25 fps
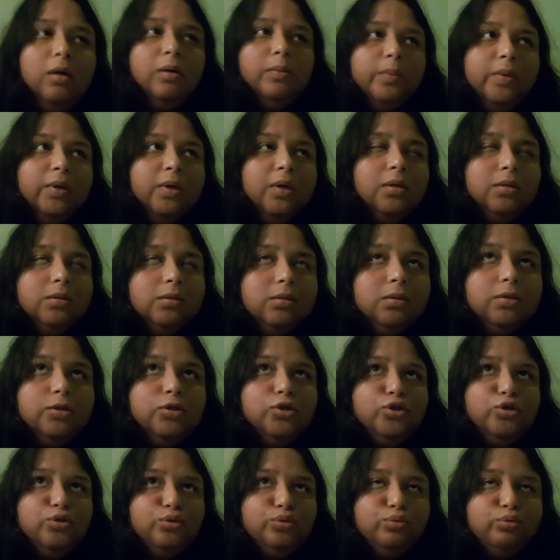But
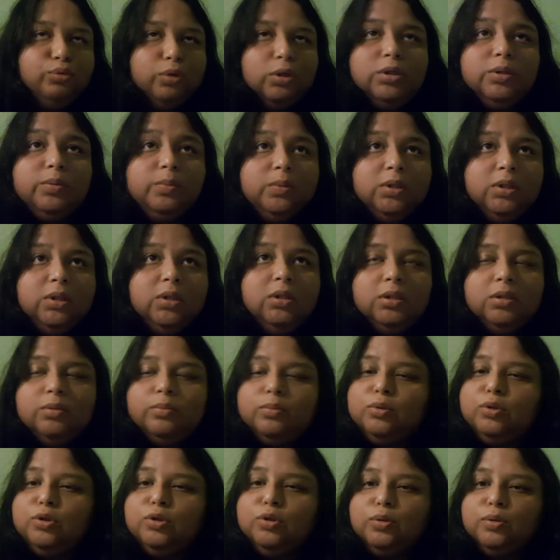trust me, I'm
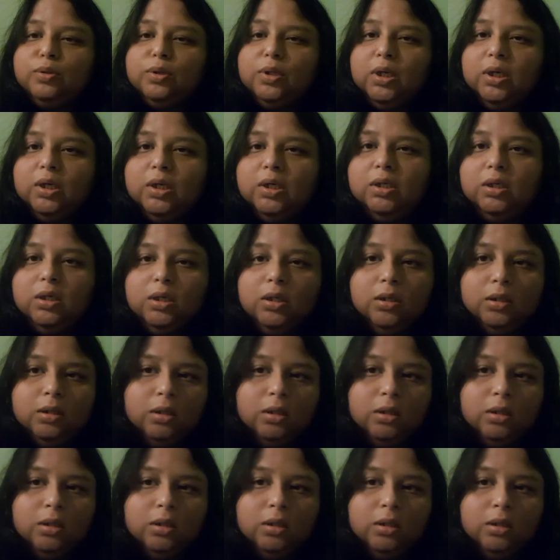so like...